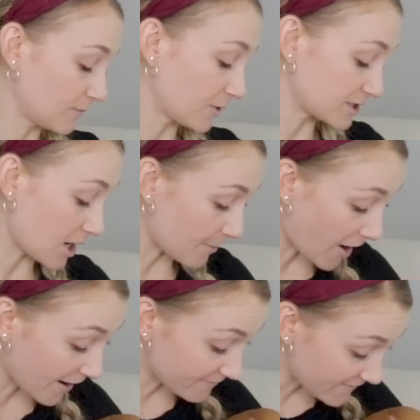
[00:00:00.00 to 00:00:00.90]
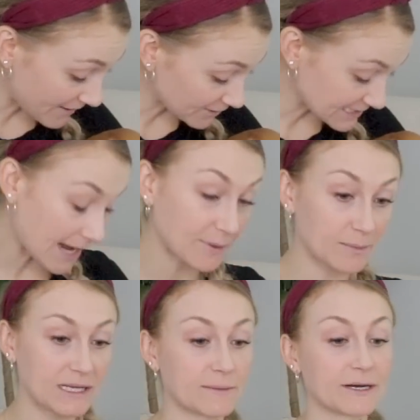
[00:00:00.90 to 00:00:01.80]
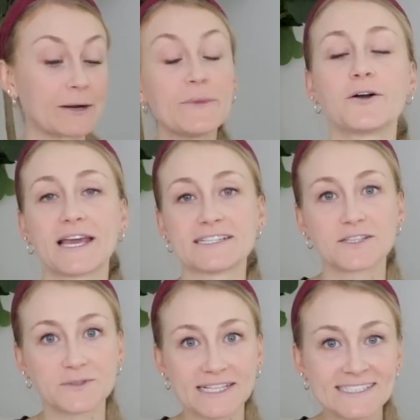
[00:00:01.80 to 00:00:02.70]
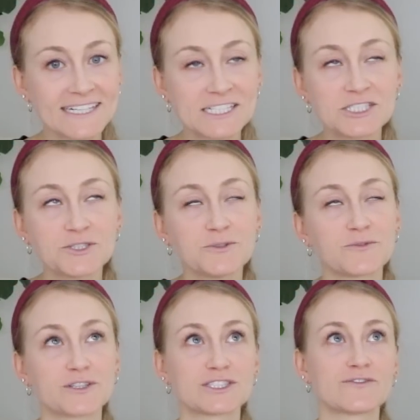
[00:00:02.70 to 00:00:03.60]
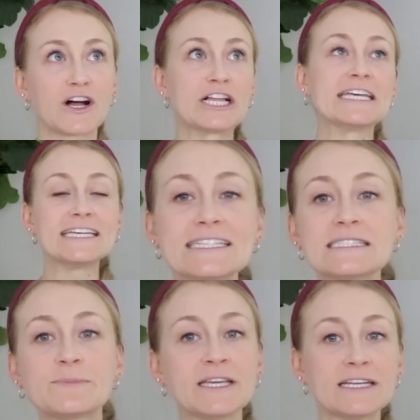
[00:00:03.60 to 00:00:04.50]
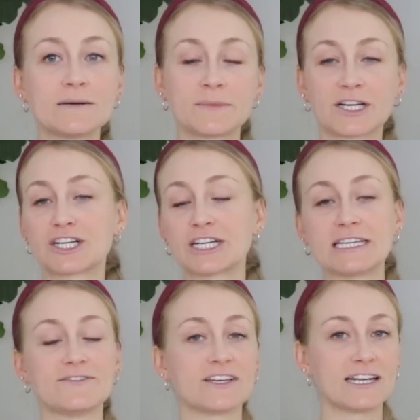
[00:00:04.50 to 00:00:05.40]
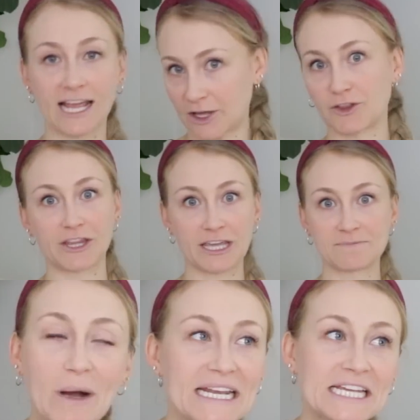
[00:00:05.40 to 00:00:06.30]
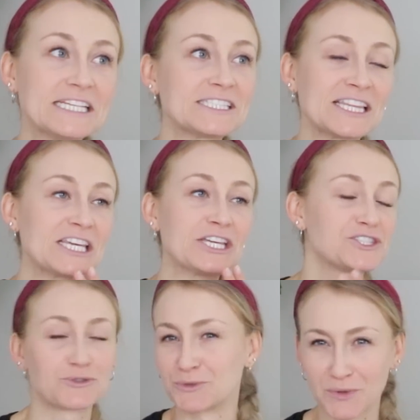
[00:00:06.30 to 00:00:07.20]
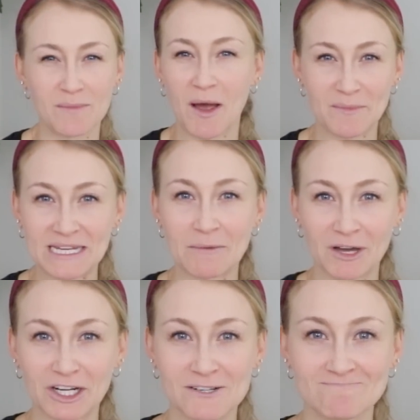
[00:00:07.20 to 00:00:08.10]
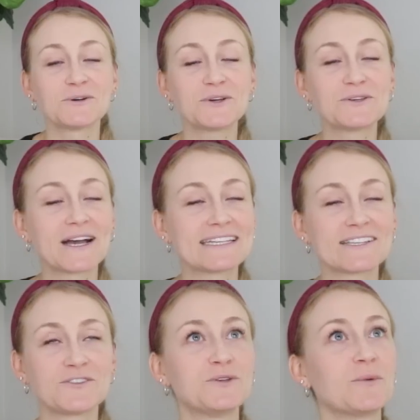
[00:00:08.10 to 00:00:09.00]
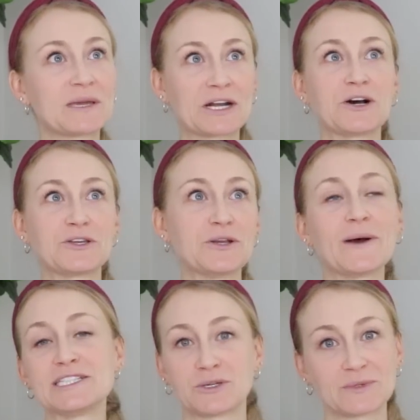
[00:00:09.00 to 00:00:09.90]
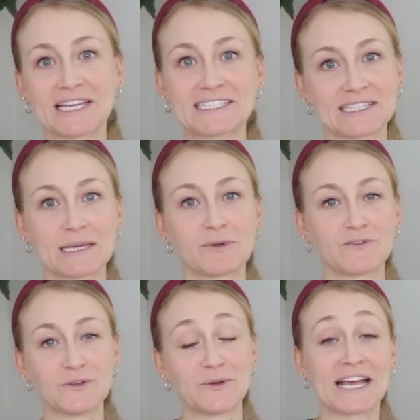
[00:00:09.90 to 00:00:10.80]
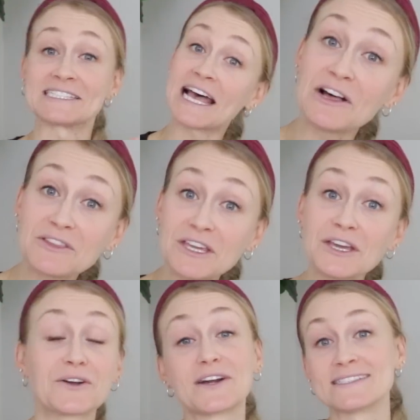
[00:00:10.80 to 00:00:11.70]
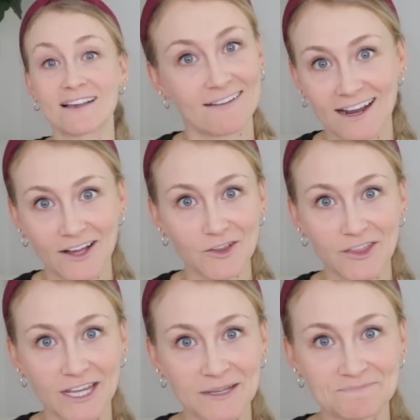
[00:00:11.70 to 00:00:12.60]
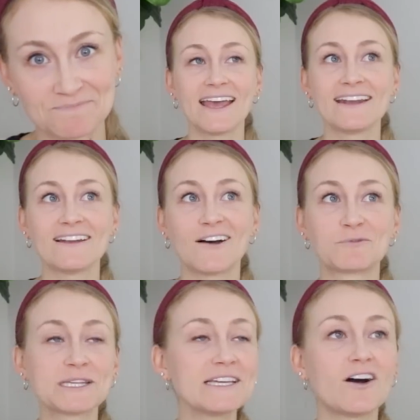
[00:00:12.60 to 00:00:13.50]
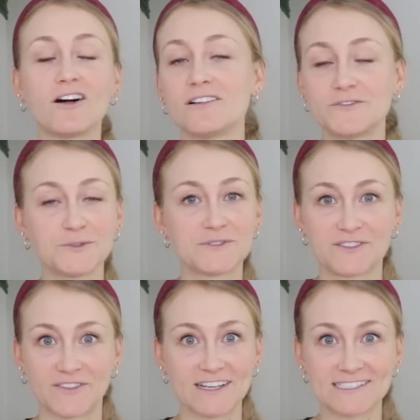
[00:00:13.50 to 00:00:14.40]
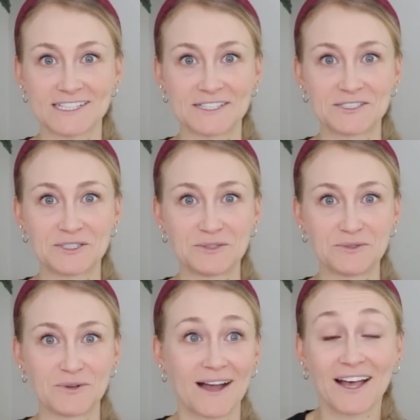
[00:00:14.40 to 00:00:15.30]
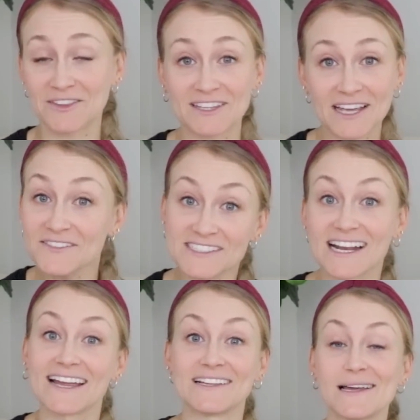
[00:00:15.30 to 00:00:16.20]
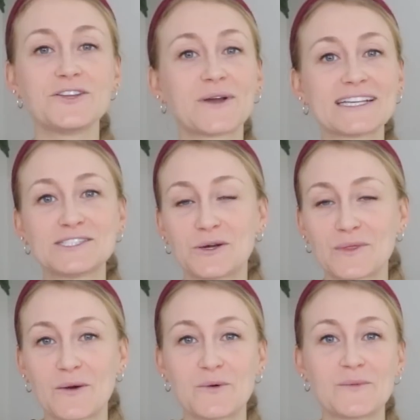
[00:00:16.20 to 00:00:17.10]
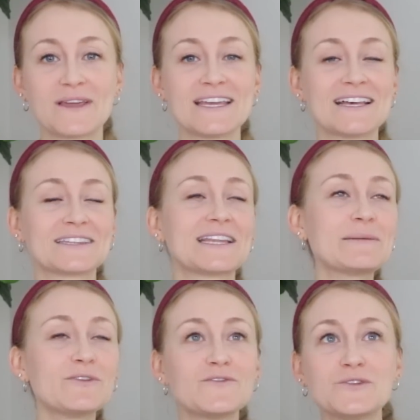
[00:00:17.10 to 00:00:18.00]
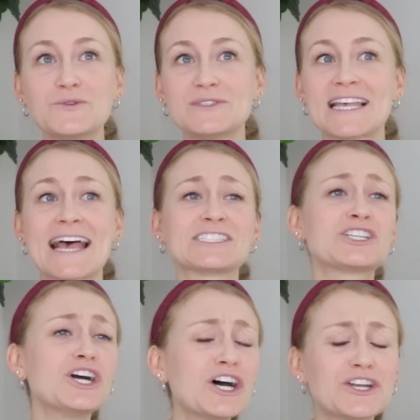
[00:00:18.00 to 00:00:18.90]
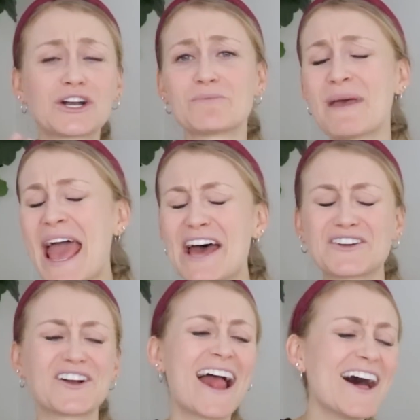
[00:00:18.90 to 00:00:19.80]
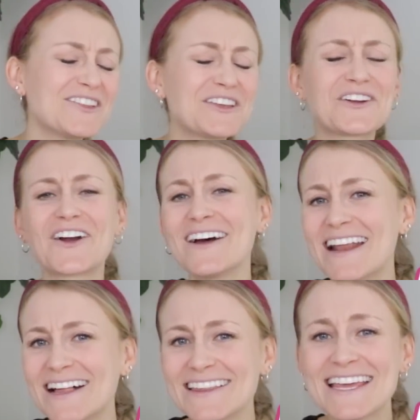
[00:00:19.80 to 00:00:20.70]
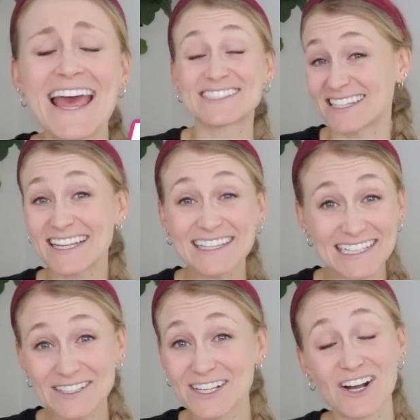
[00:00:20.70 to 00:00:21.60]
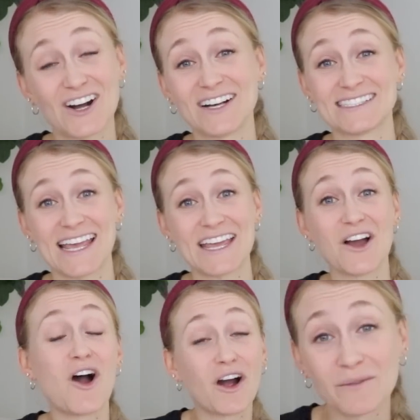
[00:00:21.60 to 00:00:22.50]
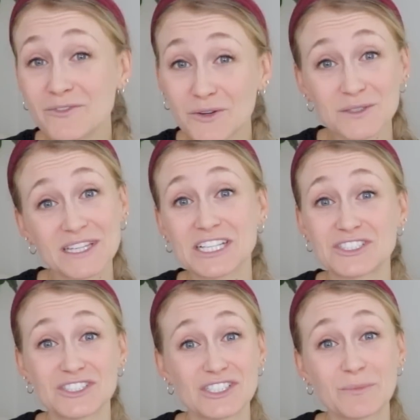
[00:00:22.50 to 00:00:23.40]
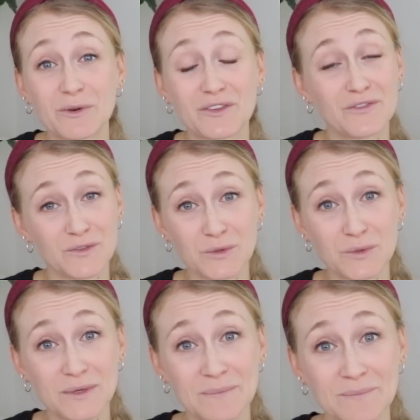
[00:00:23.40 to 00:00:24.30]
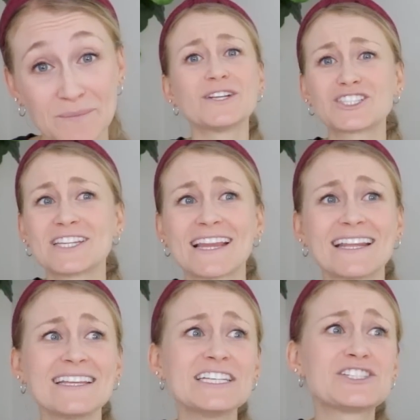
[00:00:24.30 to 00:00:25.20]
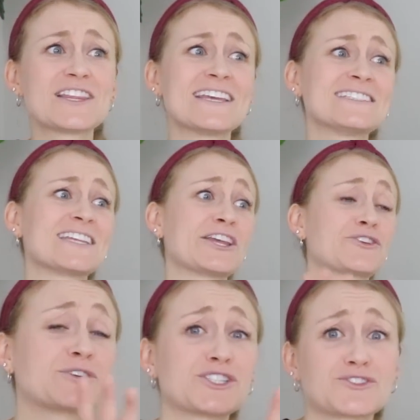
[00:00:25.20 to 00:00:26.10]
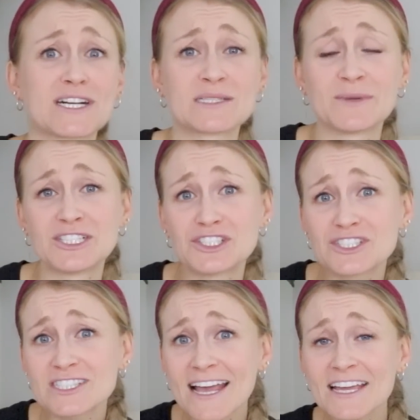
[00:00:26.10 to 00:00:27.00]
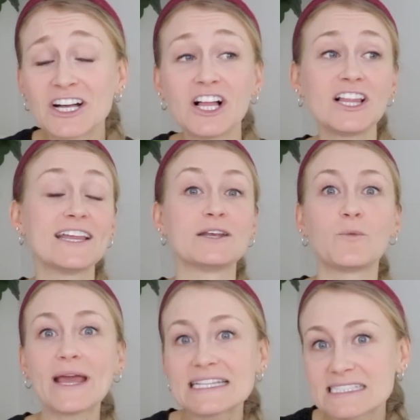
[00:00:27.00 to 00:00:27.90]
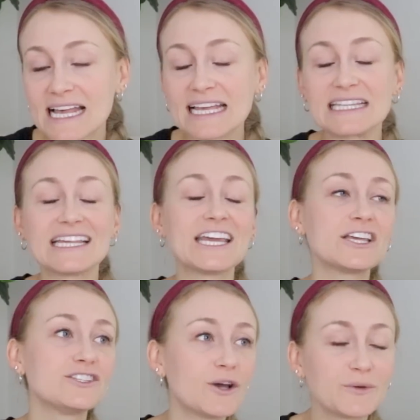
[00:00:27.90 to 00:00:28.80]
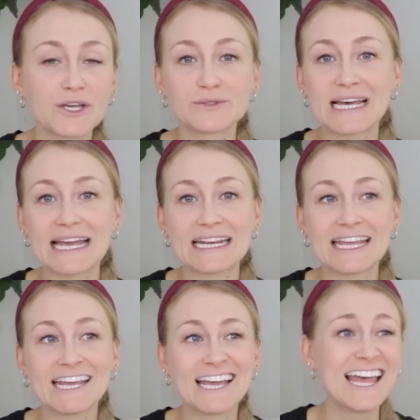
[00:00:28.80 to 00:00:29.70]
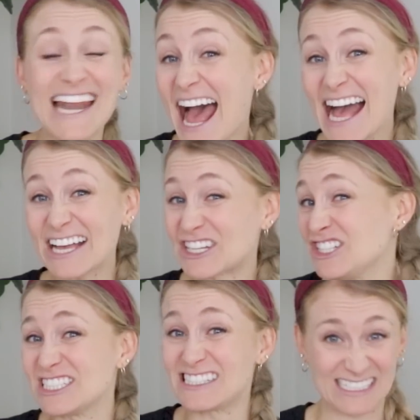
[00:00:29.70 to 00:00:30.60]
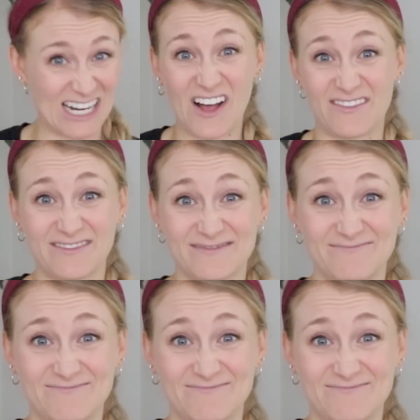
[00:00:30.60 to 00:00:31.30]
We're gonna talk about our favorite topic, peanut butter. Okay, so let's get into, first of all, is peanut butter even healthy? What is the truth about peanut butter? So you guys, if you know me at all, you know I don't like to label food as healthy or as unhealthy. And really all foods fit into a healthy lifestyle. And you guys know that when we label foods as good or bad or healthy or unhealthy, that's likely gonna cause a harmful relationship with food, which can then lead to things like the restrict binge cycle and weight cycling, yo-yo dieting. Not good stuff.